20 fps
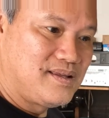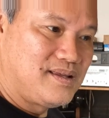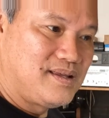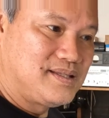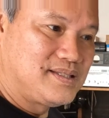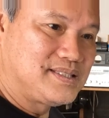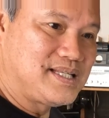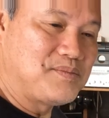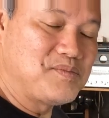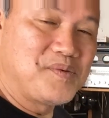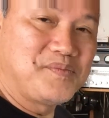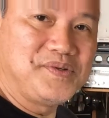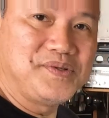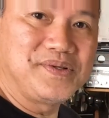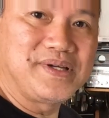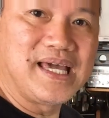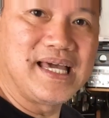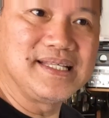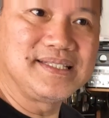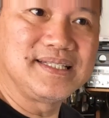some of you
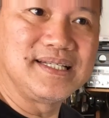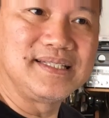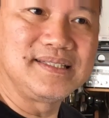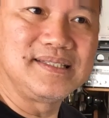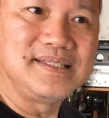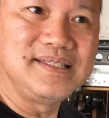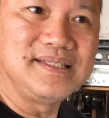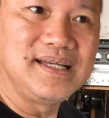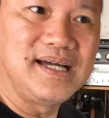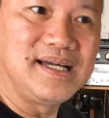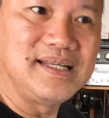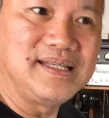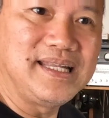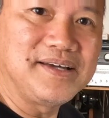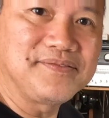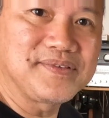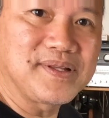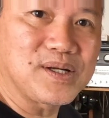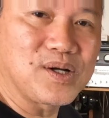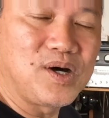guys that
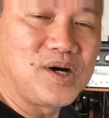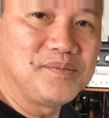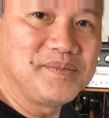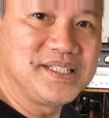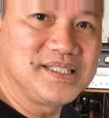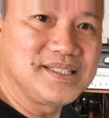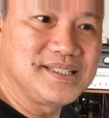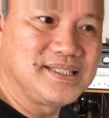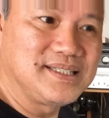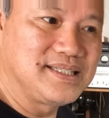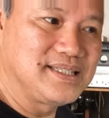left a comment.